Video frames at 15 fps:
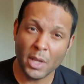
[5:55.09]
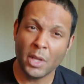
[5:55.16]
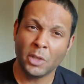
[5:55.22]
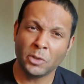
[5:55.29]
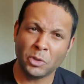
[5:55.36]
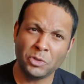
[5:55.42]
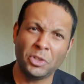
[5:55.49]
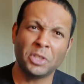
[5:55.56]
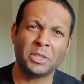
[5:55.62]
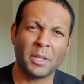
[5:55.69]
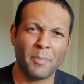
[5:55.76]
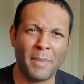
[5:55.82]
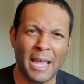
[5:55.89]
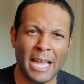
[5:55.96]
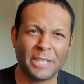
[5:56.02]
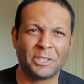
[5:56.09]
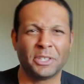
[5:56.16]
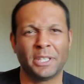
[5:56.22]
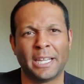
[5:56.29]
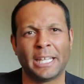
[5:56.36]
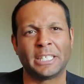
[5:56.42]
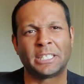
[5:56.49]
So just imagine
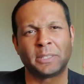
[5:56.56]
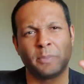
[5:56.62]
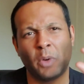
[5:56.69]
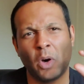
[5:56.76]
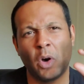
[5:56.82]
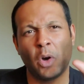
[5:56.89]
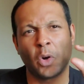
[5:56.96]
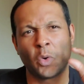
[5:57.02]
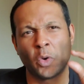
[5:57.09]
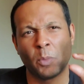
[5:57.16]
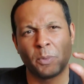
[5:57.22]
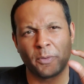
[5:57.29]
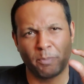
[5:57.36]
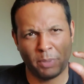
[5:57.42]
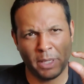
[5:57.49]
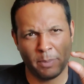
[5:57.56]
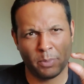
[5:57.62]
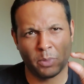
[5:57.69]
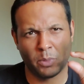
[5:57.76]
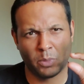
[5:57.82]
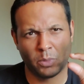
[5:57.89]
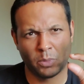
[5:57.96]
that a small group of
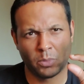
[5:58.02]
people